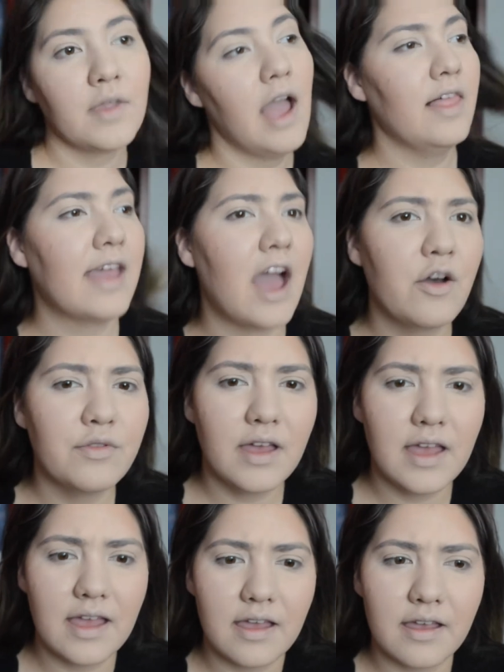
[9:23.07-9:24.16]
I like how
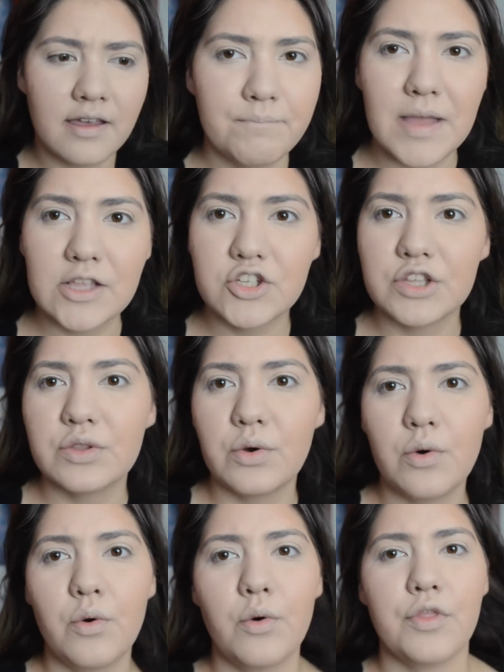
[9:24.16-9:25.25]
they mention the
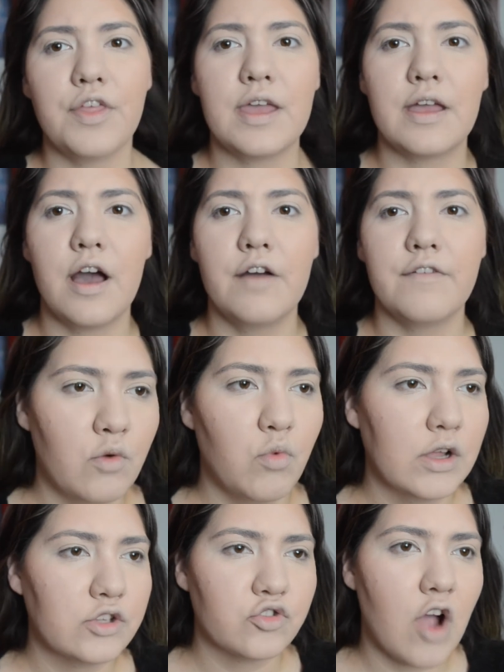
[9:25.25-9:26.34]
whole thing of
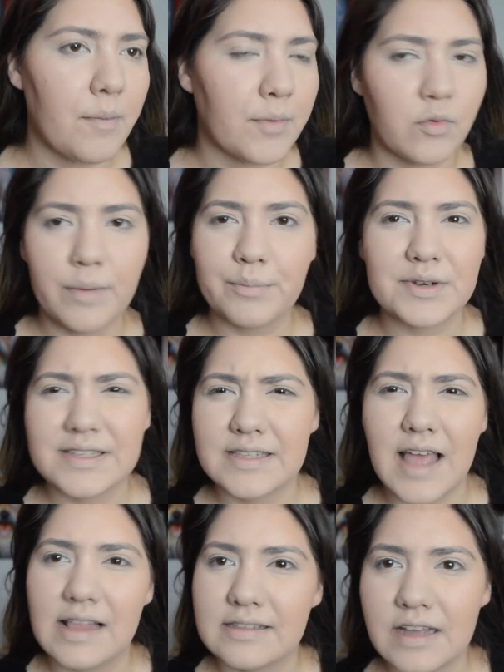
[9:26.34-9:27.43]
one drop or one
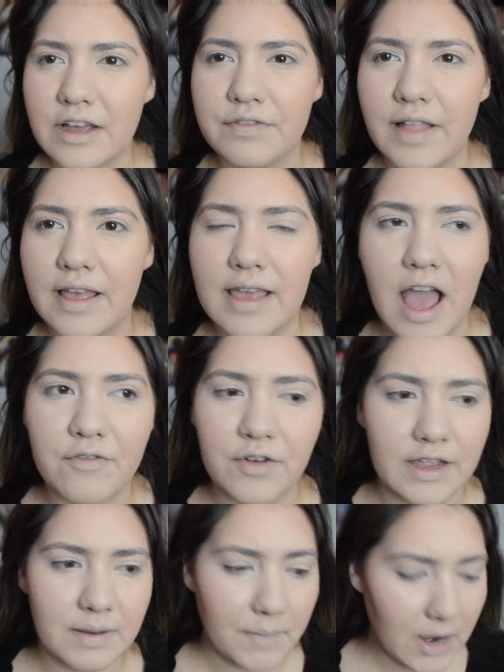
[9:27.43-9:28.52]
percent of like
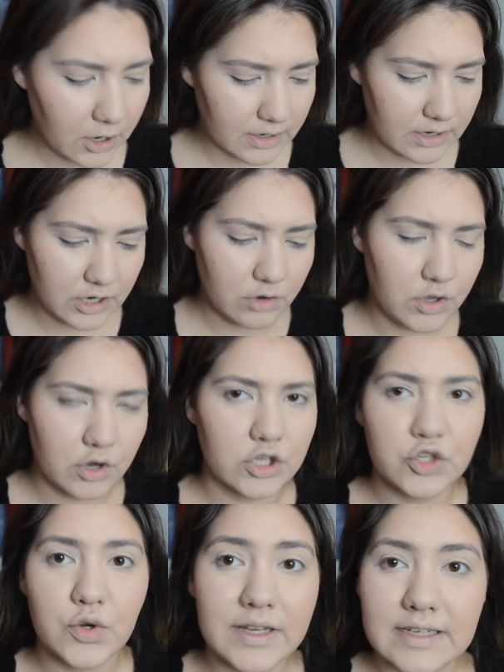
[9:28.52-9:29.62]
African American in you, you're
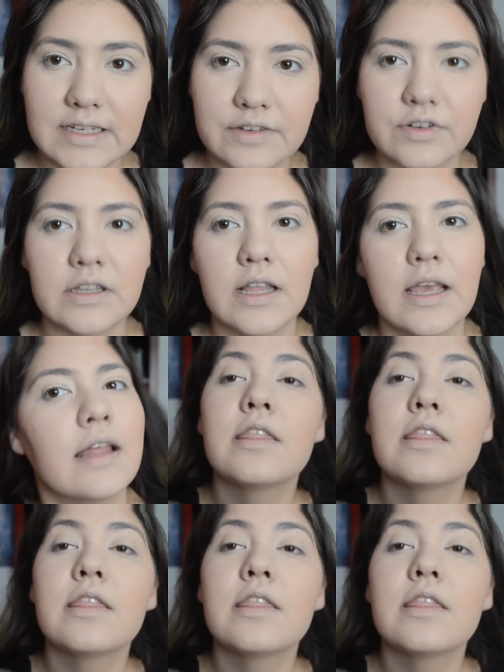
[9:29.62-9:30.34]
treated differently.